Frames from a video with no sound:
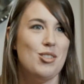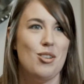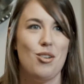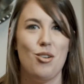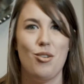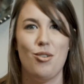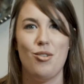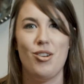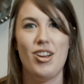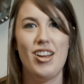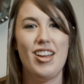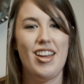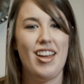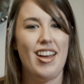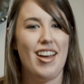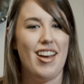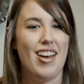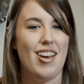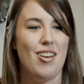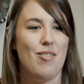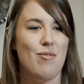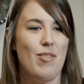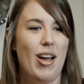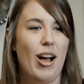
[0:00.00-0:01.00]
So
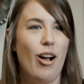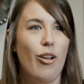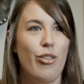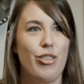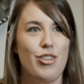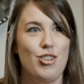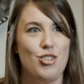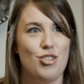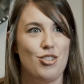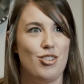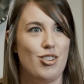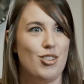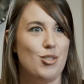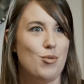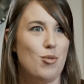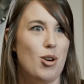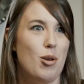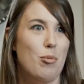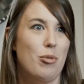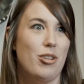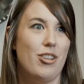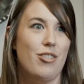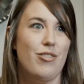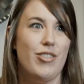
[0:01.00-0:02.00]
health insurance, we're
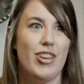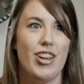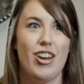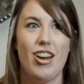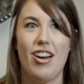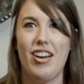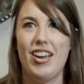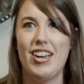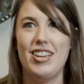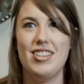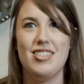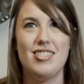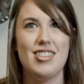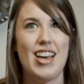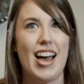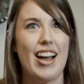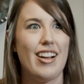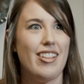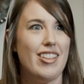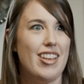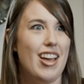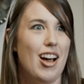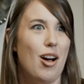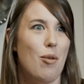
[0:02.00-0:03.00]
able to figure out
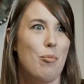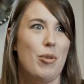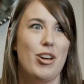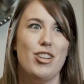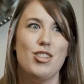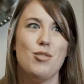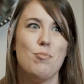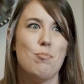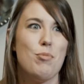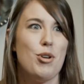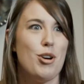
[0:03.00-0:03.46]
exactly how much